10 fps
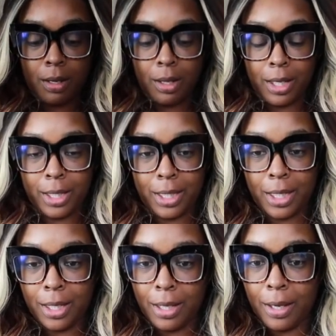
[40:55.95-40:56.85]
Let's
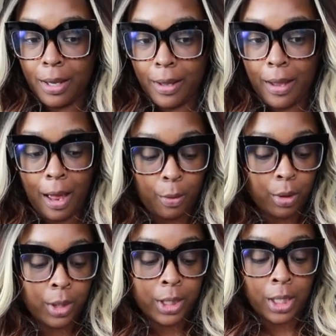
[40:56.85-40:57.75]
see. I
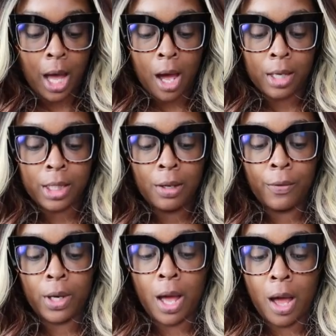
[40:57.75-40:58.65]
requested an all
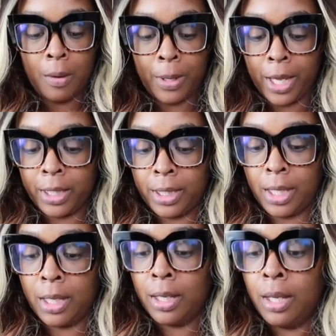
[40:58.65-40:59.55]
silver and an all black
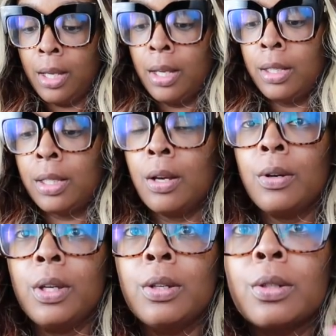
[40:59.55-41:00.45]
set.
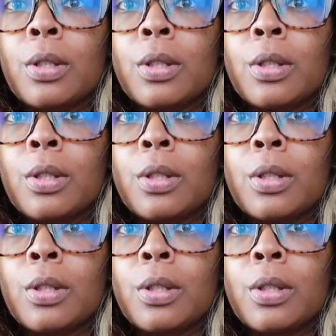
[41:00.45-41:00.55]
So here's